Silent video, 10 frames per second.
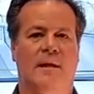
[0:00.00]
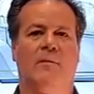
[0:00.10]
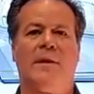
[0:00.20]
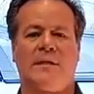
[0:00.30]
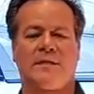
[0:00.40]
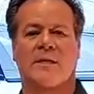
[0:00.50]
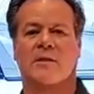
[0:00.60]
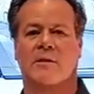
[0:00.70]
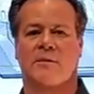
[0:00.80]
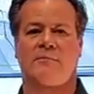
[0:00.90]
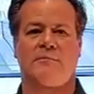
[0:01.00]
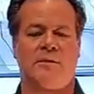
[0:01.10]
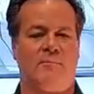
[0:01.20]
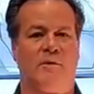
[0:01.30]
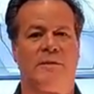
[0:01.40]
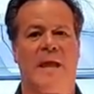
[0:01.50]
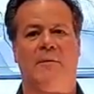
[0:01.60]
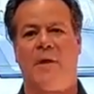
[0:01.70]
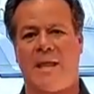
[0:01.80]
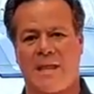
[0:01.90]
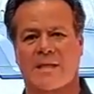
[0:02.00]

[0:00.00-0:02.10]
We continue to put that right